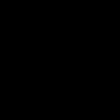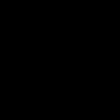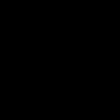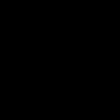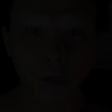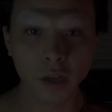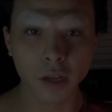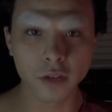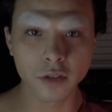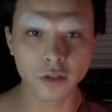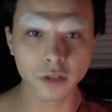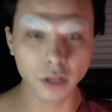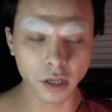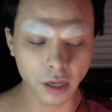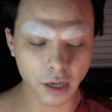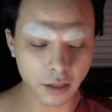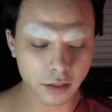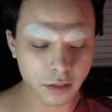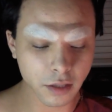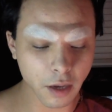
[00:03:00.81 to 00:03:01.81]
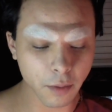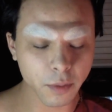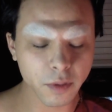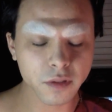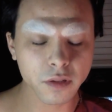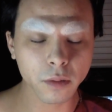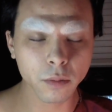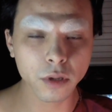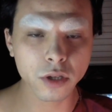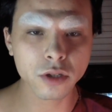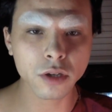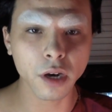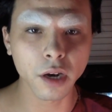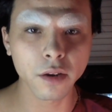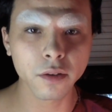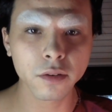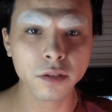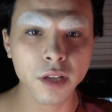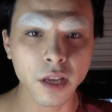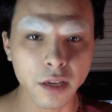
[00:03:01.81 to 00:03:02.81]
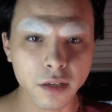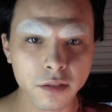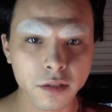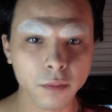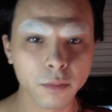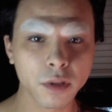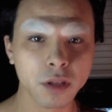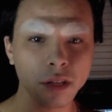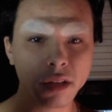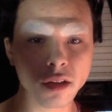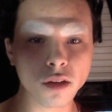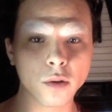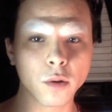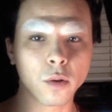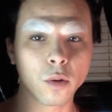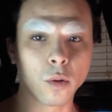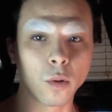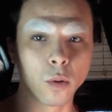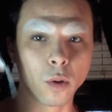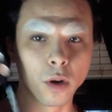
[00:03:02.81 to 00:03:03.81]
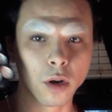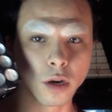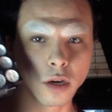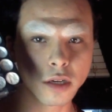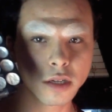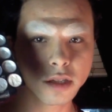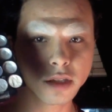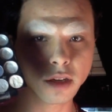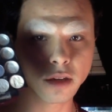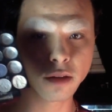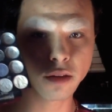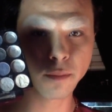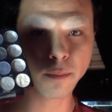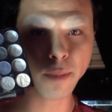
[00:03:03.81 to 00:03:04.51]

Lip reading: Okay, so the next step is I'm going to try and take some of the orange in the